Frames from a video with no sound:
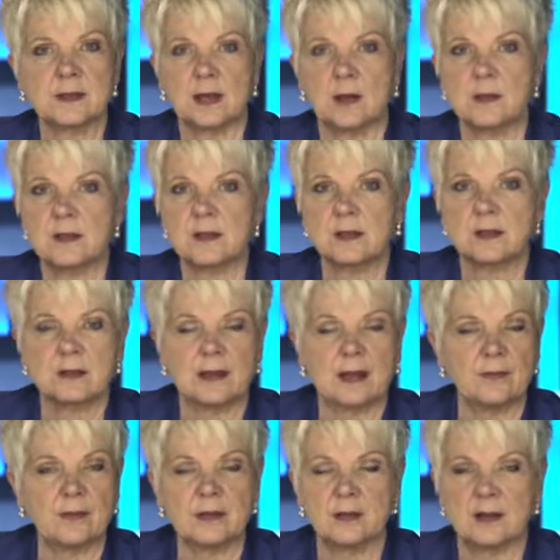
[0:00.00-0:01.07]
I was
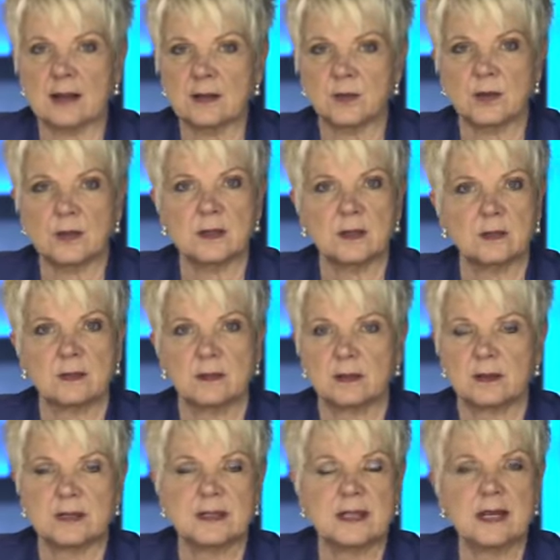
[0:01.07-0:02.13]
giving extra
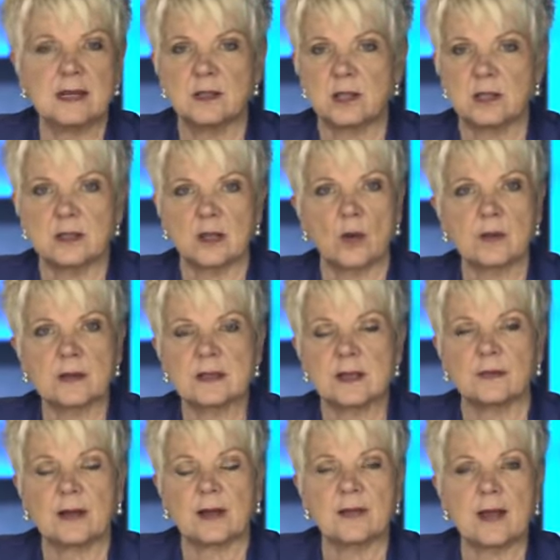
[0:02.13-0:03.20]
seed to sow and
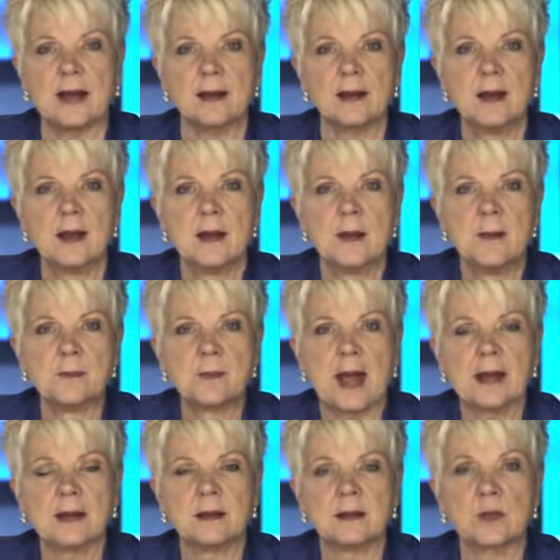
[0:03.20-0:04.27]
stuff like that.
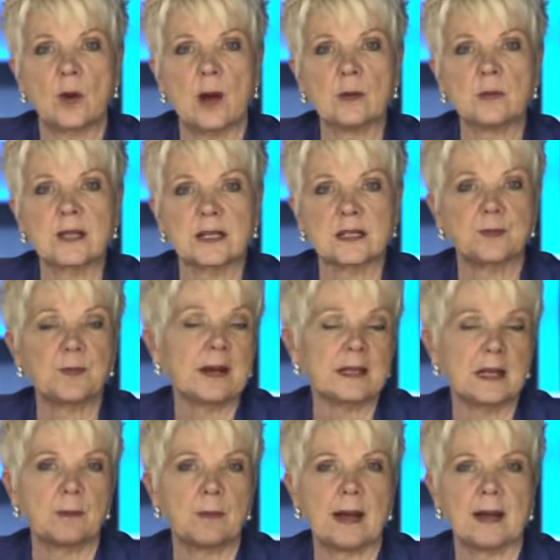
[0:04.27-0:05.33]
And so I was
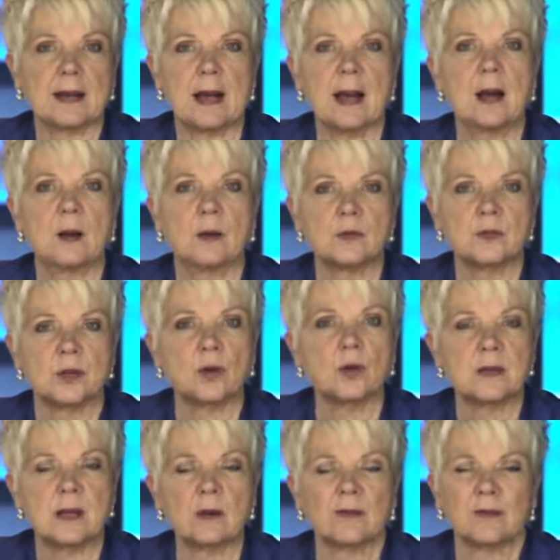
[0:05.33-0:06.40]
expecting my account to go
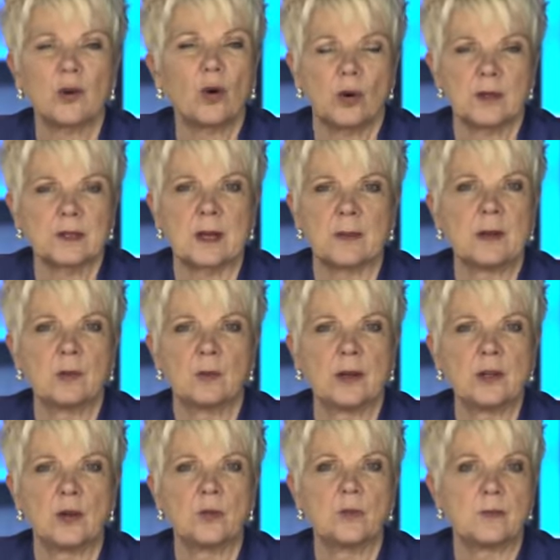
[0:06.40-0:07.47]
down, of course. I mean,
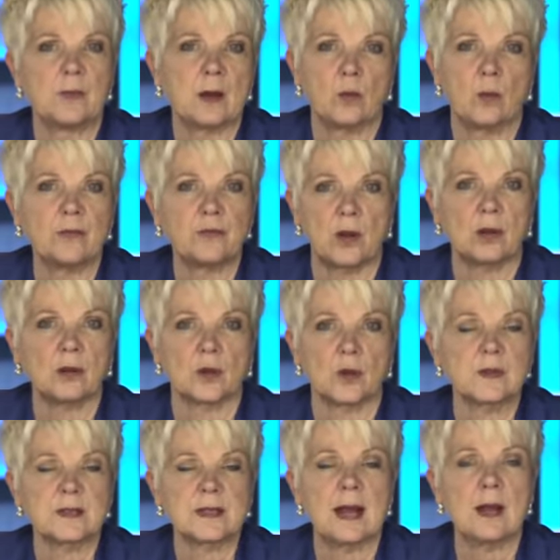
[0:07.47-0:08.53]
when you make a withdrawal, it
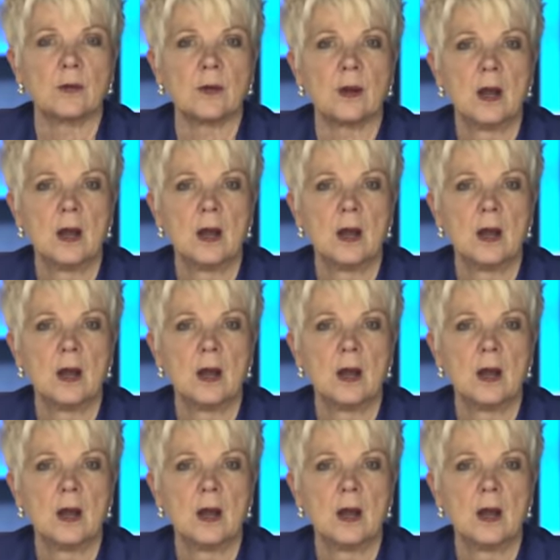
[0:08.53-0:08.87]
goes down.